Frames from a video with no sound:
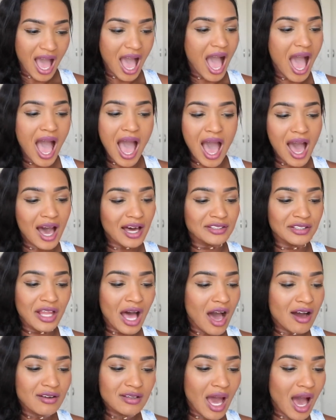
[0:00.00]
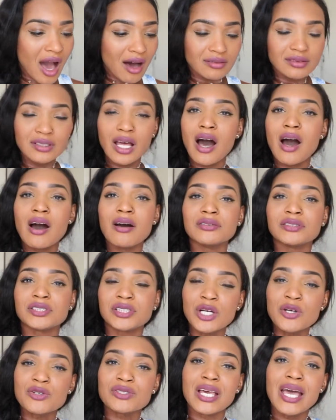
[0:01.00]
No,
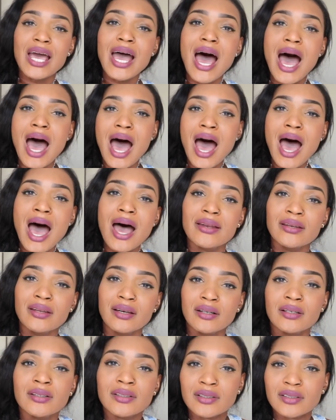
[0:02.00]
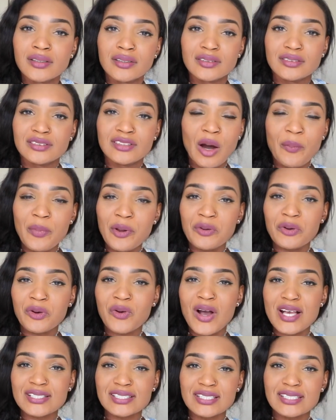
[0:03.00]
Susan! Don't be
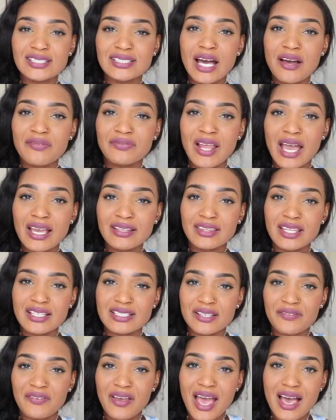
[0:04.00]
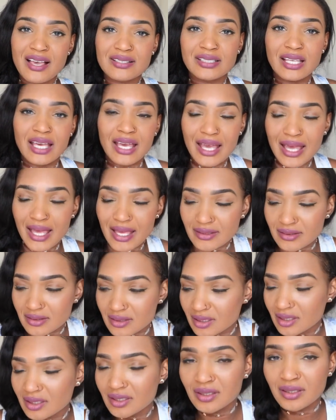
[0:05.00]
requesting stuff like this if it has to
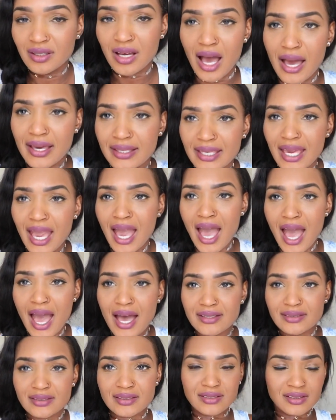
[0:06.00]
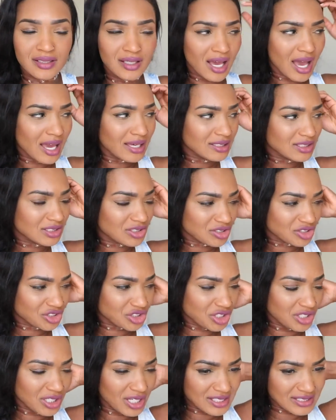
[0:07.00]
end. I can't. I
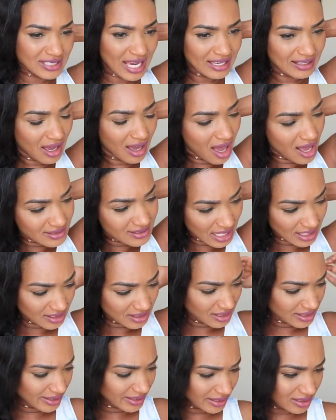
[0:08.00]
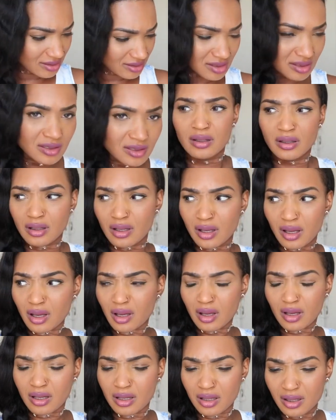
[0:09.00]
shouldn't. I can't. I couldn't.
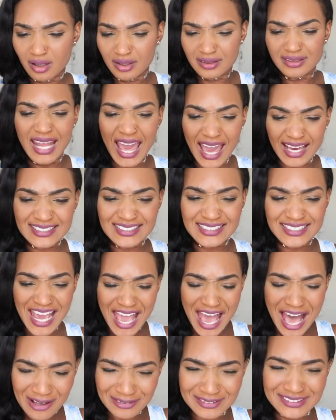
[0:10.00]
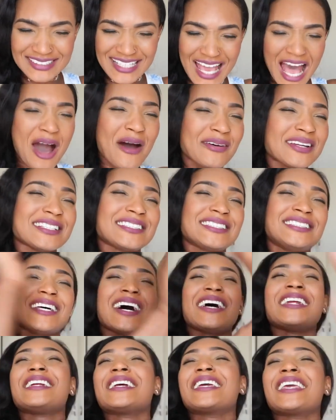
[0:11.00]
Next town down has
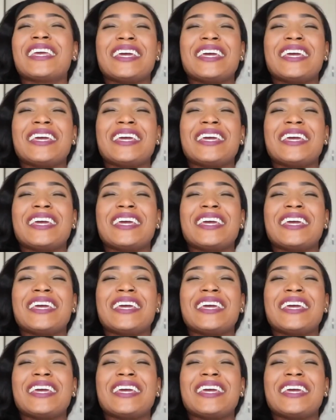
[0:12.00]
done it